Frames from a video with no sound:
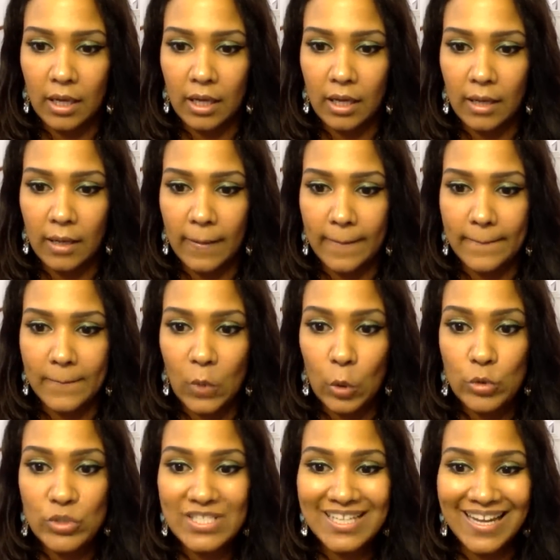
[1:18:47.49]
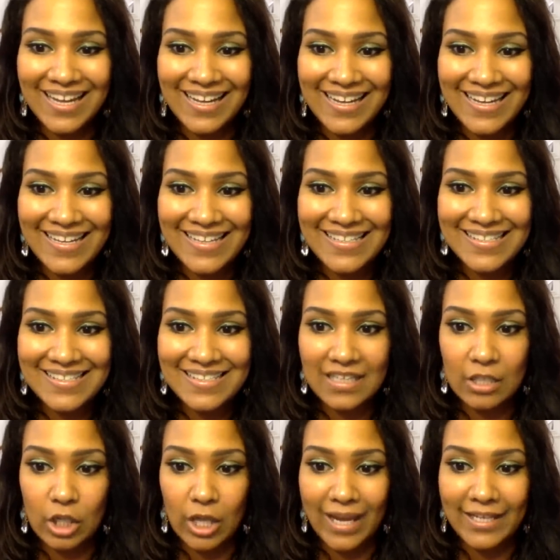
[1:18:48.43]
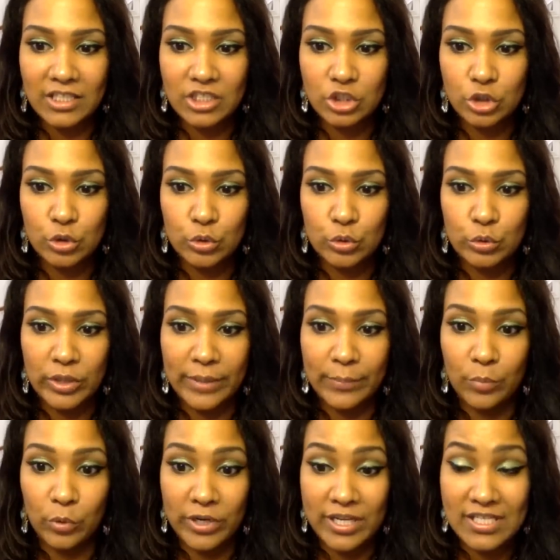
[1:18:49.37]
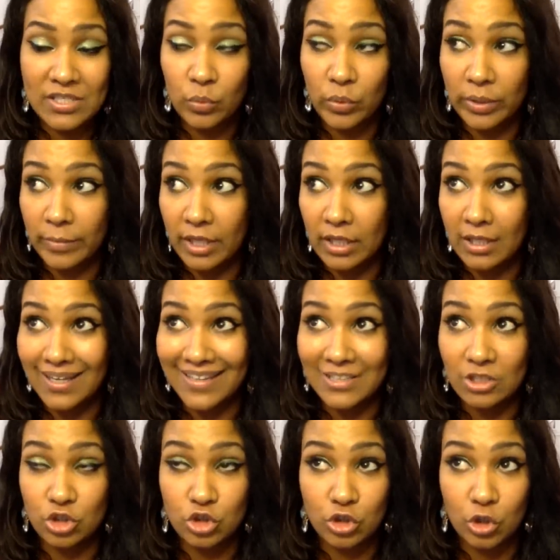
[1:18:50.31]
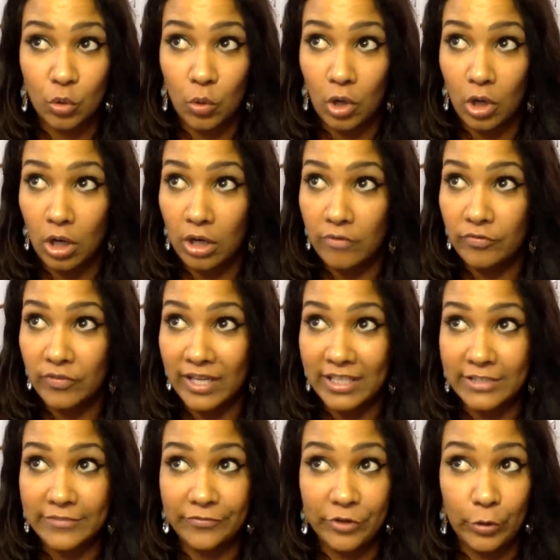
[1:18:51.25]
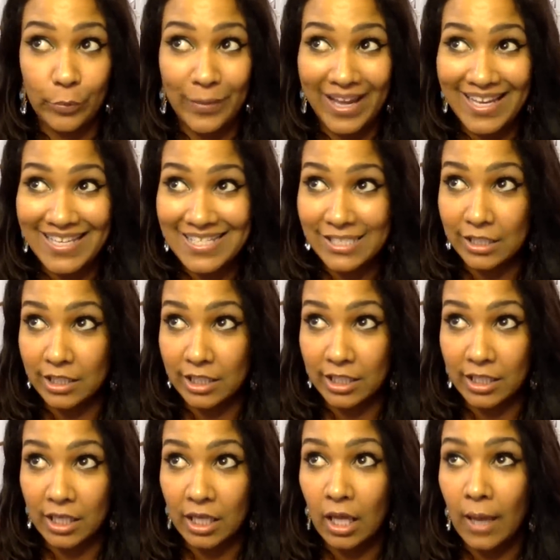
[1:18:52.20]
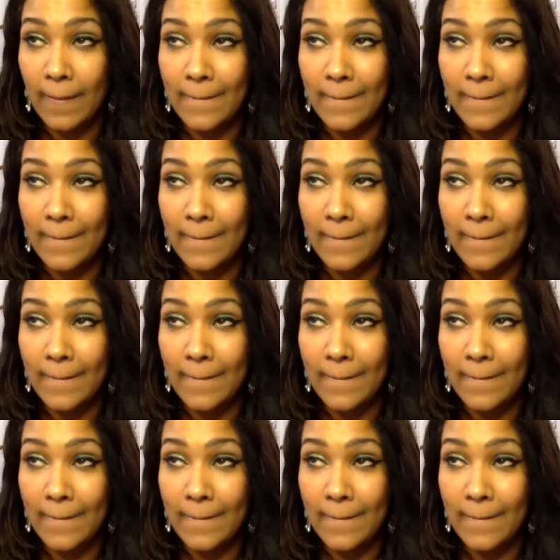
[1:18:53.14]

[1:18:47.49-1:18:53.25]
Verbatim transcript: Uh, most guys like to impress women, like to show off, like to feel masculine.